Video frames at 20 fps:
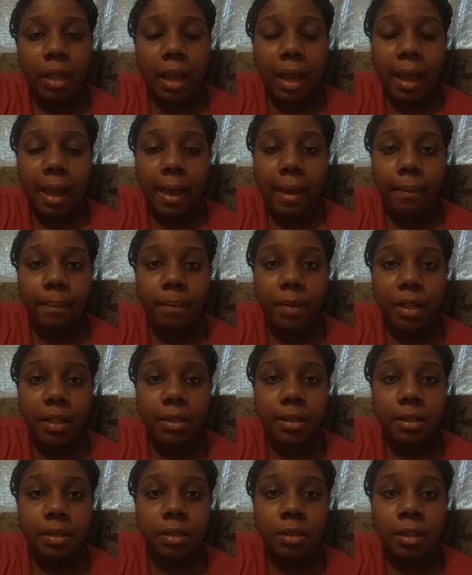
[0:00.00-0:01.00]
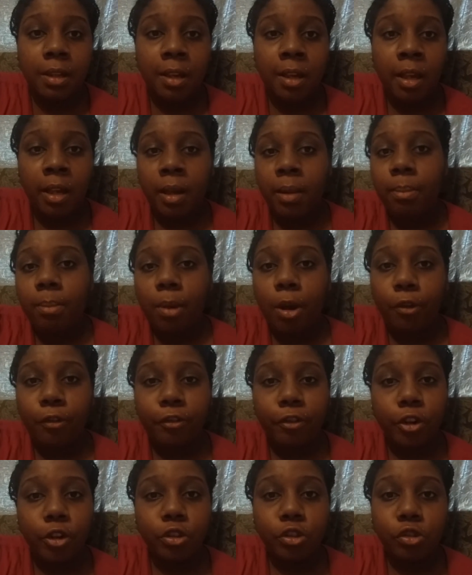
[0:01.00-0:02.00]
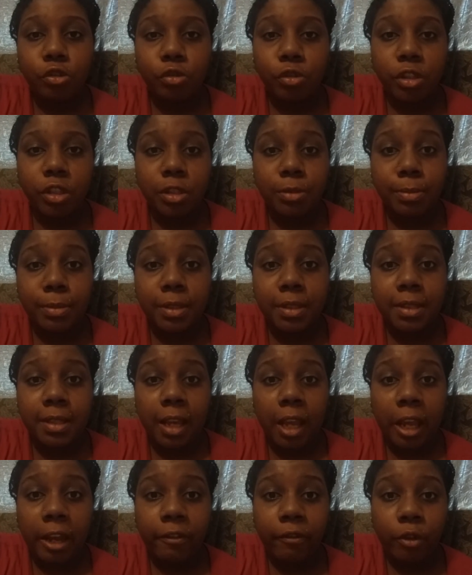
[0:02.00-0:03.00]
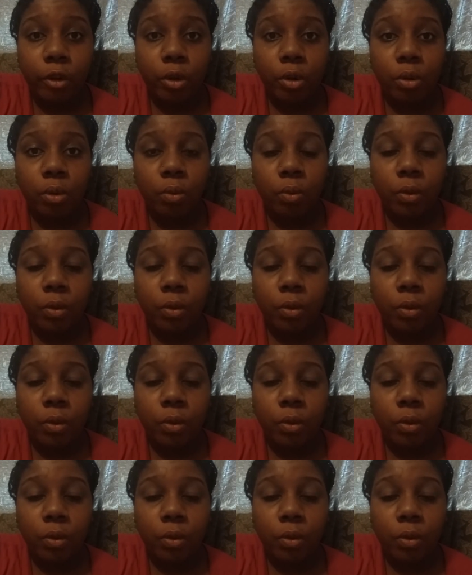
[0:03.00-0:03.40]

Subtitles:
I had missed my first Christmas ever